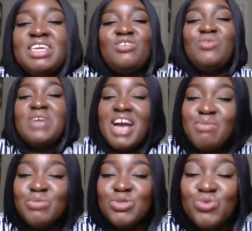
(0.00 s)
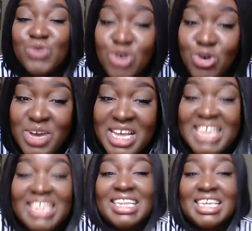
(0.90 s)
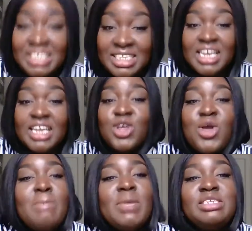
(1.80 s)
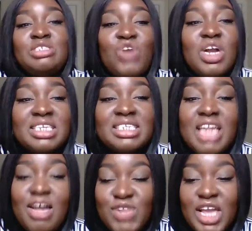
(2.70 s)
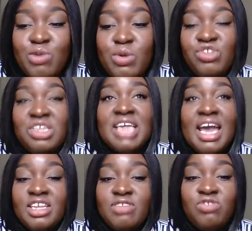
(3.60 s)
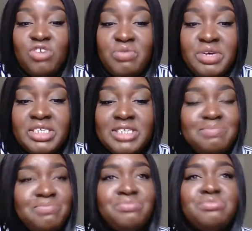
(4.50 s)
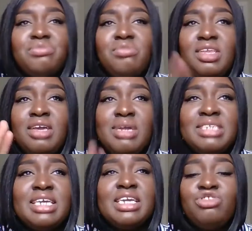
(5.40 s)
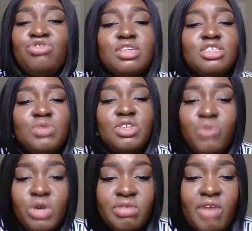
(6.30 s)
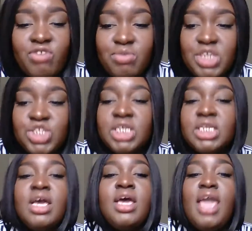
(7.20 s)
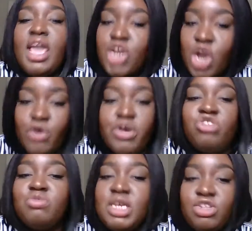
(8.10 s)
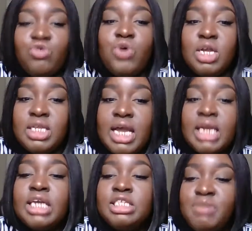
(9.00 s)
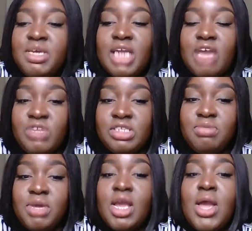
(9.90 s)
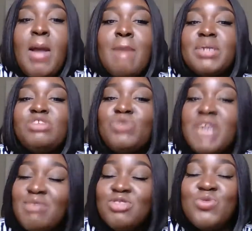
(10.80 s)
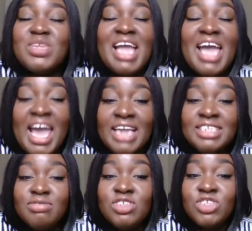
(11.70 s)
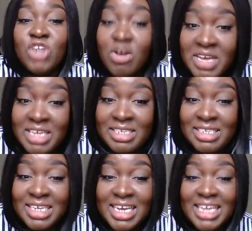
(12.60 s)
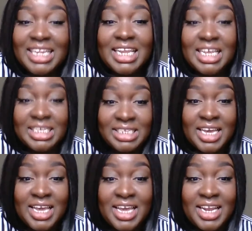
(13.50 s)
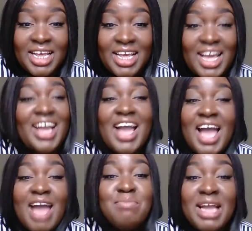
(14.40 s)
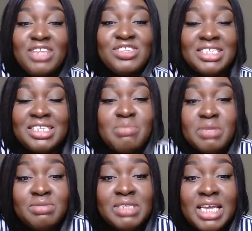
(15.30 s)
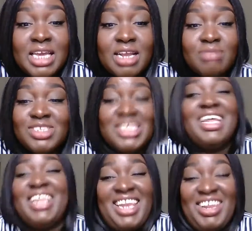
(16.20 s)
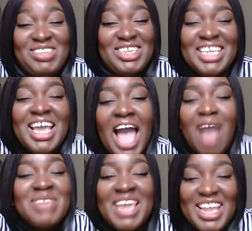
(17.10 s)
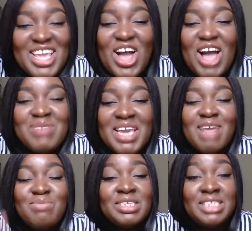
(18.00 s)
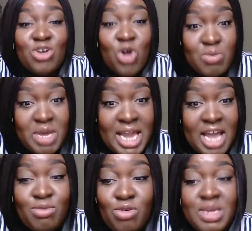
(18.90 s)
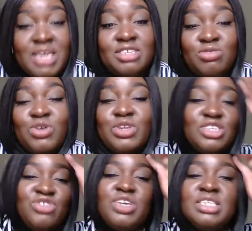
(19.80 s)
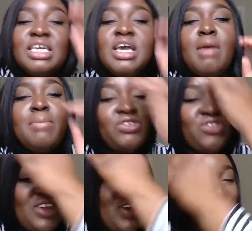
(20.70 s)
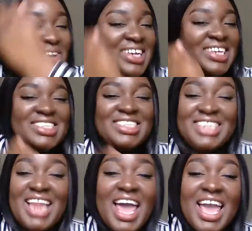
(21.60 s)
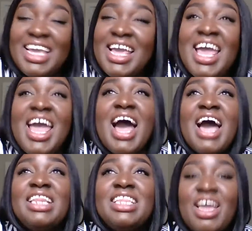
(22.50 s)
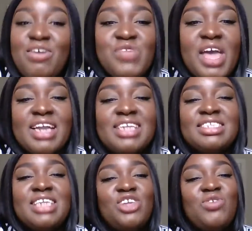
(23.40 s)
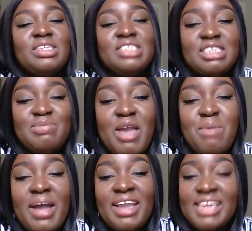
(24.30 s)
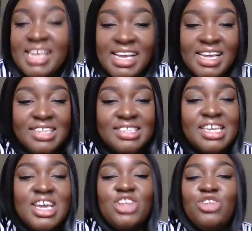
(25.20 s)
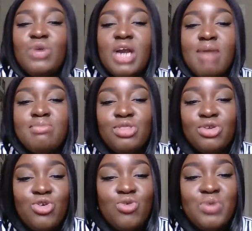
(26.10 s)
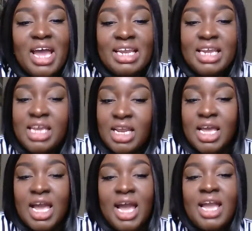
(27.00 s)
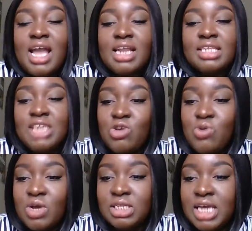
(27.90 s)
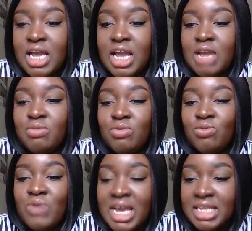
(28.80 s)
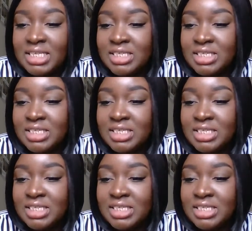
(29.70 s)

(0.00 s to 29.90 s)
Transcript: you come through. Listen, my strongest love language is acts of service. My second strongest one is words of affirmation. Encourage me, do all of that. Like speak life into me. But you come through with that acts of service. Listen, I might just slip in some sin. I'm kidding, y'all. I'm kidding, but still hold me accountable because it's real in these streets. But you know, it's just like, I love that because it's like you anticipate my needs. You come through when I need it. I ain't got to tell you all the time. What?